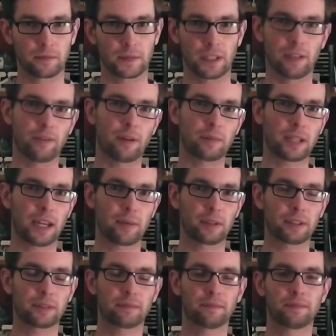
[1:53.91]
And if I'm
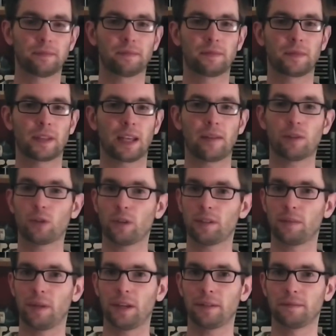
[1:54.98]
Thomas, I have a choice
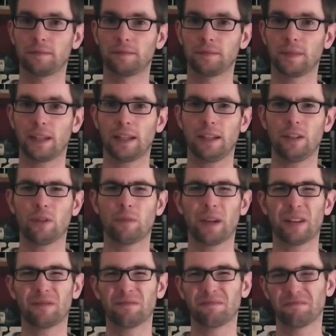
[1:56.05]
to make. I can either
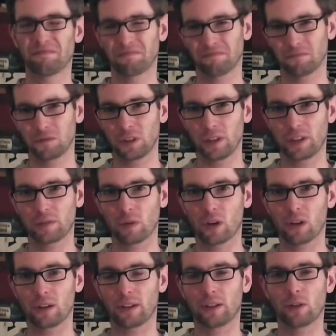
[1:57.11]
bet really
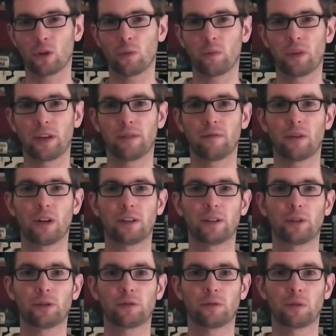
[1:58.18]
small and hope that Vaughn
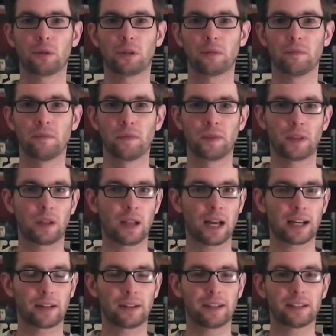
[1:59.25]
goes for the
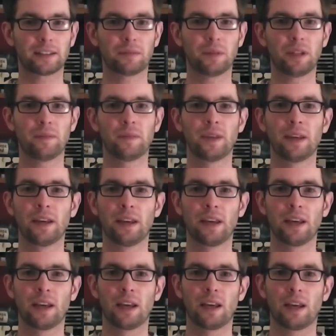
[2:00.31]
lockout against me,
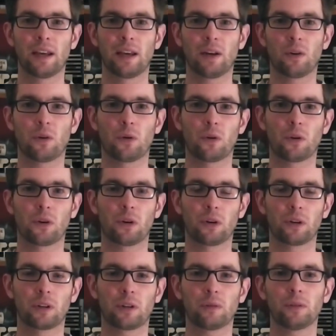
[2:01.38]

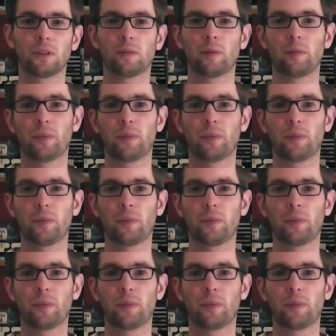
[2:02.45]
or go a little